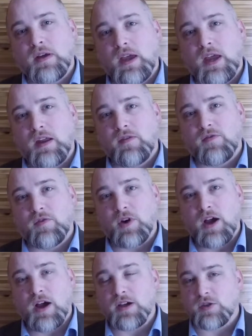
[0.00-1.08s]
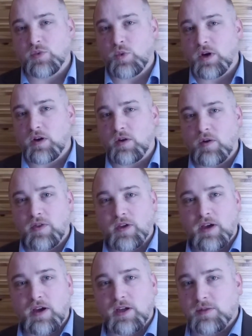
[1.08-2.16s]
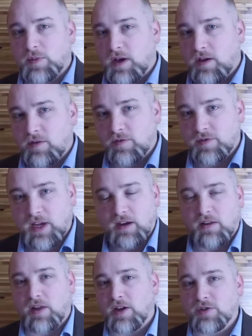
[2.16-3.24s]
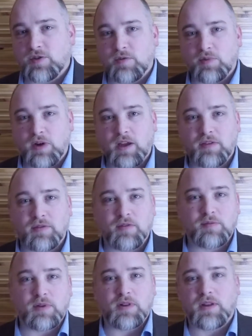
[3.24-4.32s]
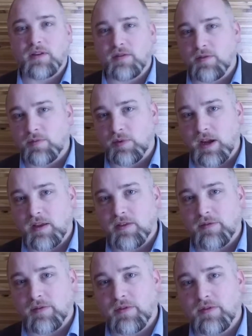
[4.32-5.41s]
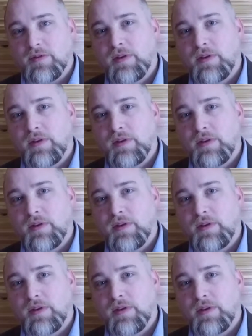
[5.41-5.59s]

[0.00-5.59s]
And for us, we're on the cusp of technological breakthrough, political breakthrough,